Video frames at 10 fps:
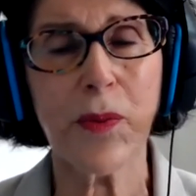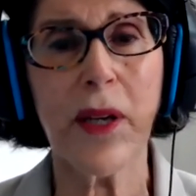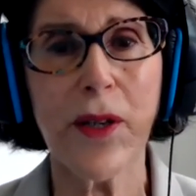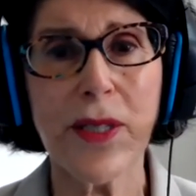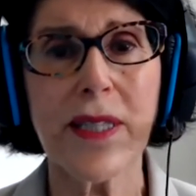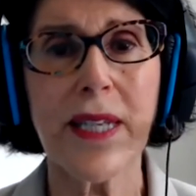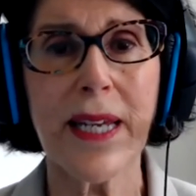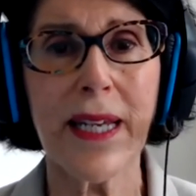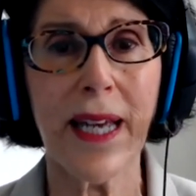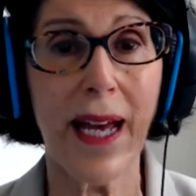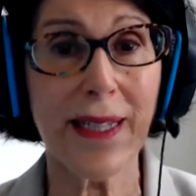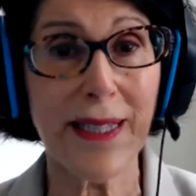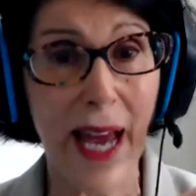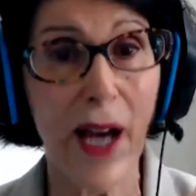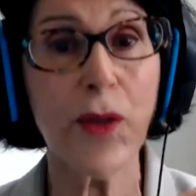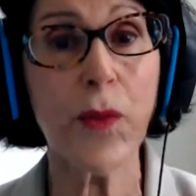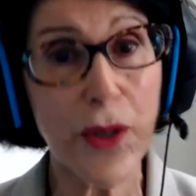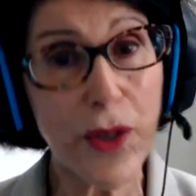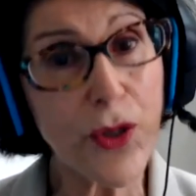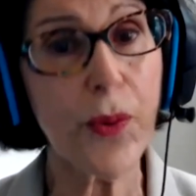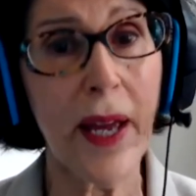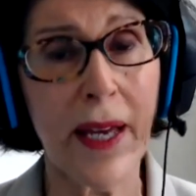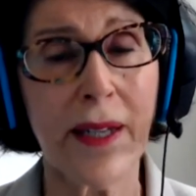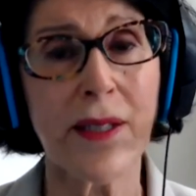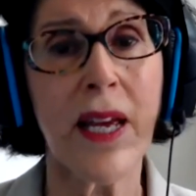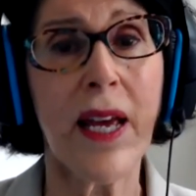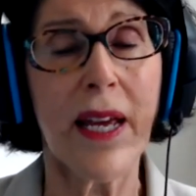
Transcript: we are seeing a downward trend